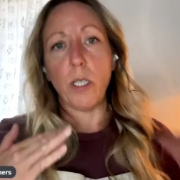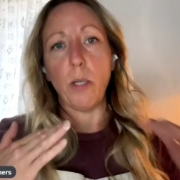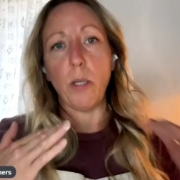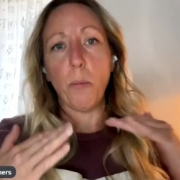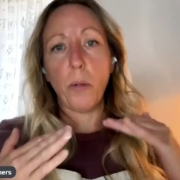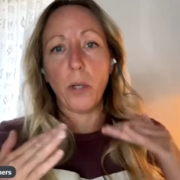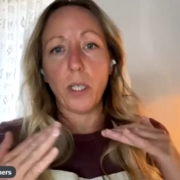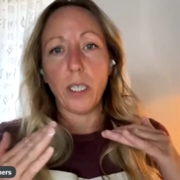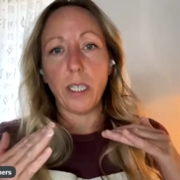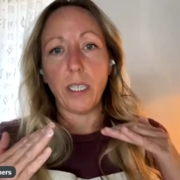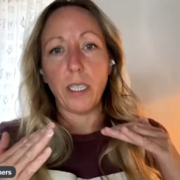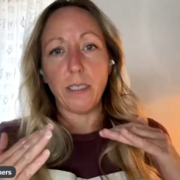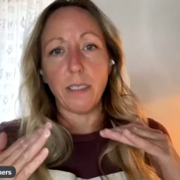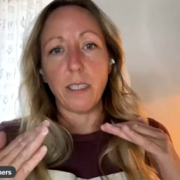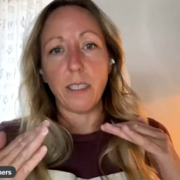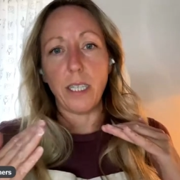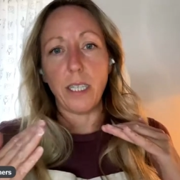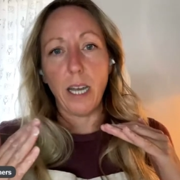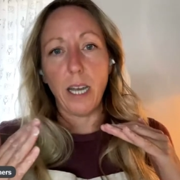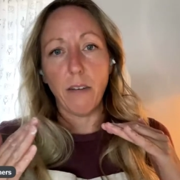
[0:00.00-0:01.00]
when you put it
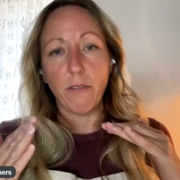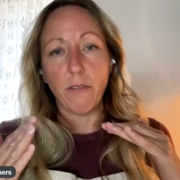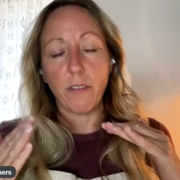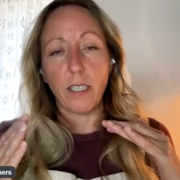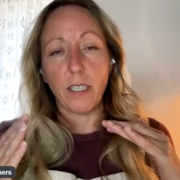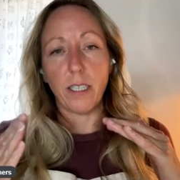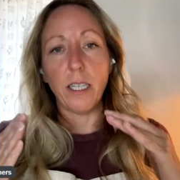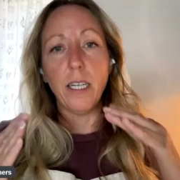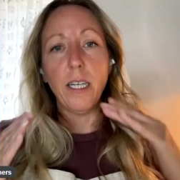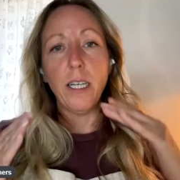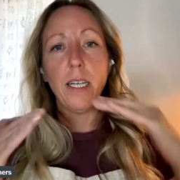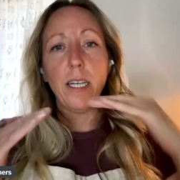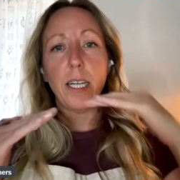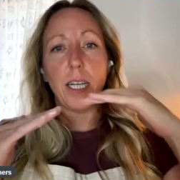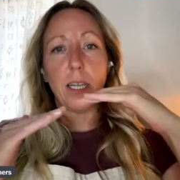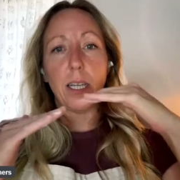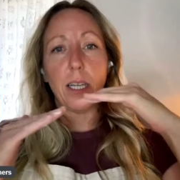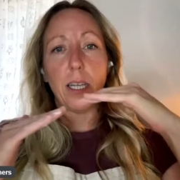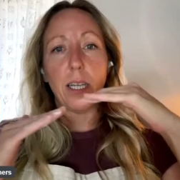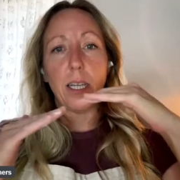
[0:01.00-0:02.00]
into the oven,
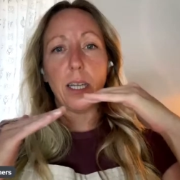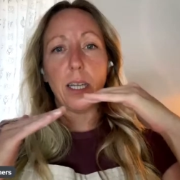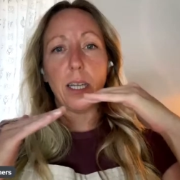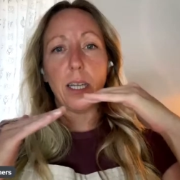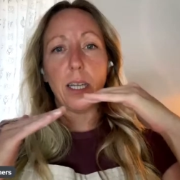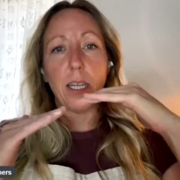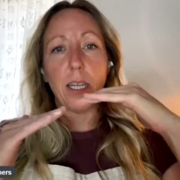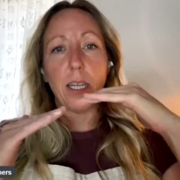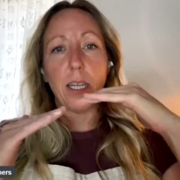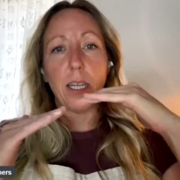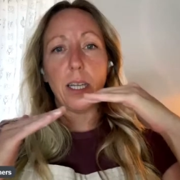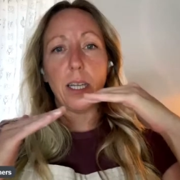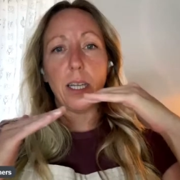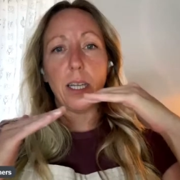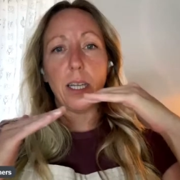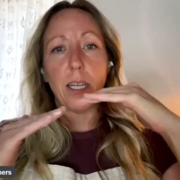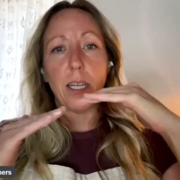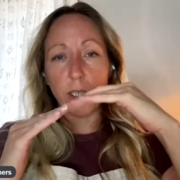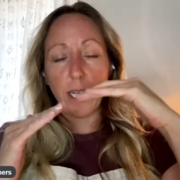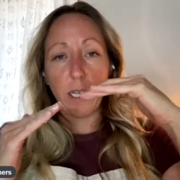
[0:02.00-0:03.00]
it will start to
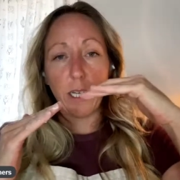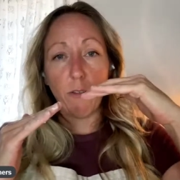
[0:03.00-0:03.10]
fuse.